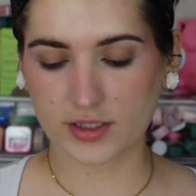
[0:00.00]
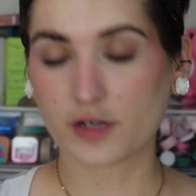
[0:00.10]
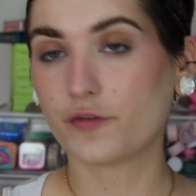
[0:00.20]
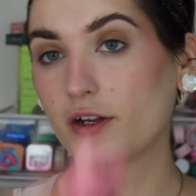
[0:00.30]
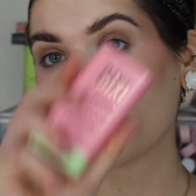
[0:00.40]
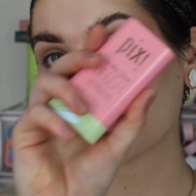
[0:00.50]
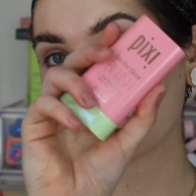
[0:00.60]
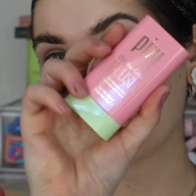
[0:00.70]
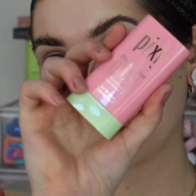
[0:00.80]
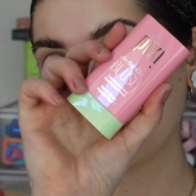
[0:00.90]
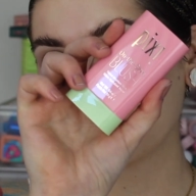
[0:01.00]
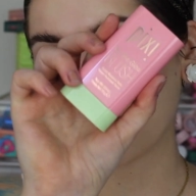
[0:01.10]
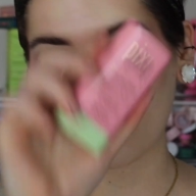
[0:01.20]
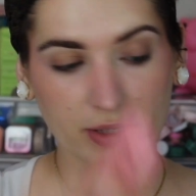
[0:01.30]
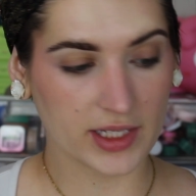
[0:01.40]
So far these are cute.
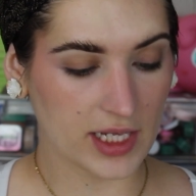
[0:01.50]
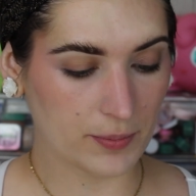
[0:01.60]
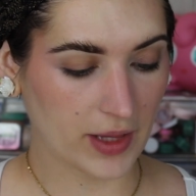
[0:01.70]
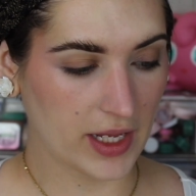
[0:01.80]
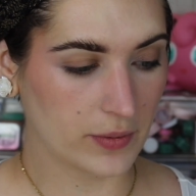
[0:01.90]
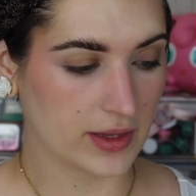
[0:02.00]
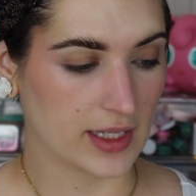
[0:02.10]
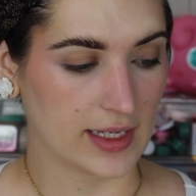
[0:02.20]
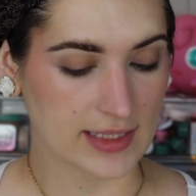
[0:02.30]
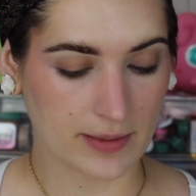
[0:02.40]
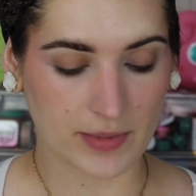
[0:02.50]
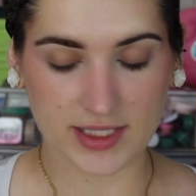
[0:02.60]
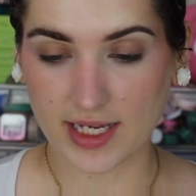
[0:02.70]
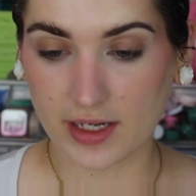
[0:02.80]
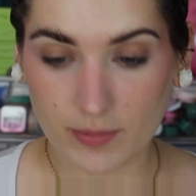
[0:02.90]
I'm gonna keep playing with these. I'm
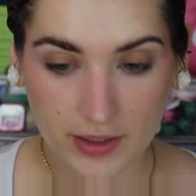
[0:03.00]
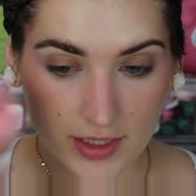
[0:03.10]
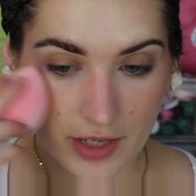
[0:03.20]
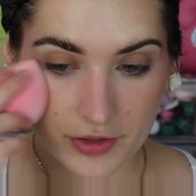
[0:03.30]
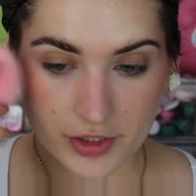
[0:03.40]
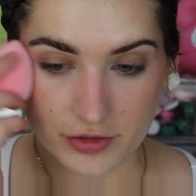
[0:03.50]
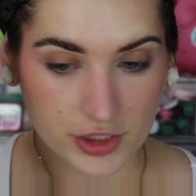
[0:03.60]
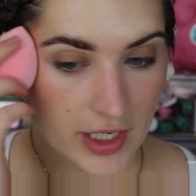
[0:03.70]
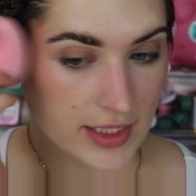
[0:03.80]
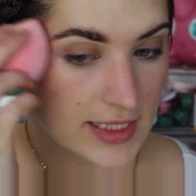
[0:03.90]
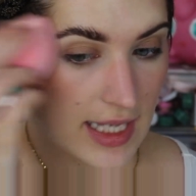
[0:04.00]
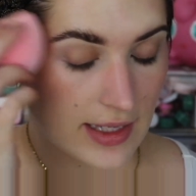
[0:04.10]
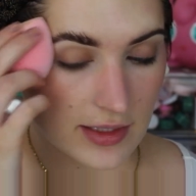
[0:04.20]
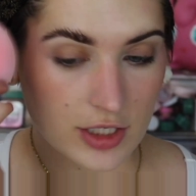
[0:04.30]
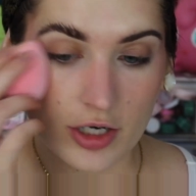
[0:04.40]
excited about the other two shades,
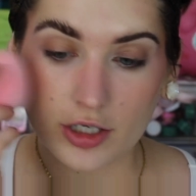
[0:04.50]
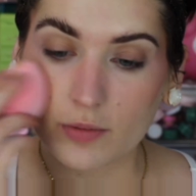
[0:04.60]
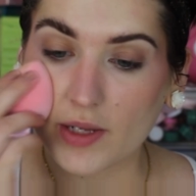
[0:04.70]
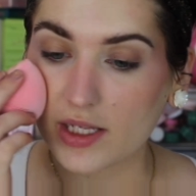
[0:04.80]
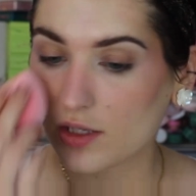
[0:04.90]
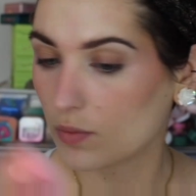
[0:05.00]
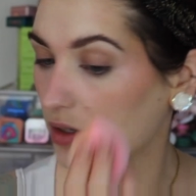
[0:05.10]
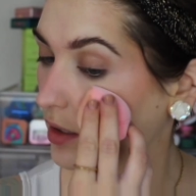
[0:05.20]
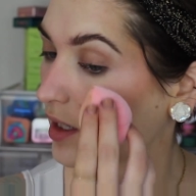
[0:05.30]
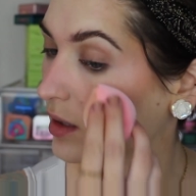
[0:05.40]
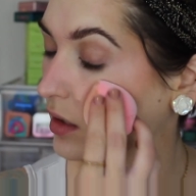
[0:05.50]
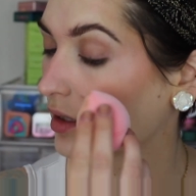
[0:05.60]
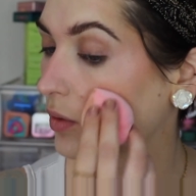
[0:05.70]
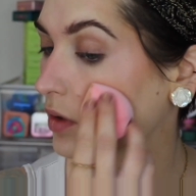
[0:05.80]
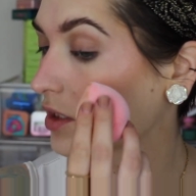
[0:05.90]
that darker pinky one and
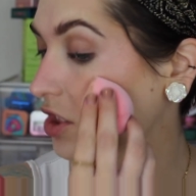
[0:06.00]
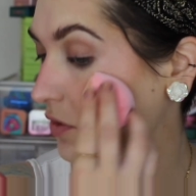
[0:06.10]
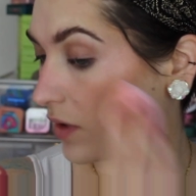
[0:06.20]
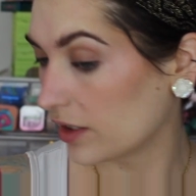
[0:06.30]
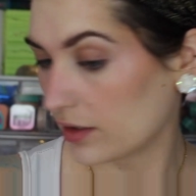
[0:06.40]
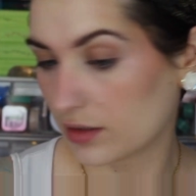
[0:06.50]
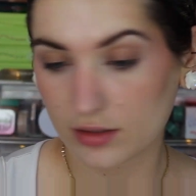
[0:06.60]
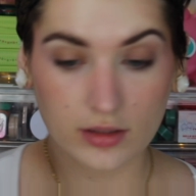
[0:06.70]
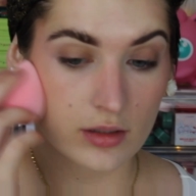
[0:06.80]
the orangey one.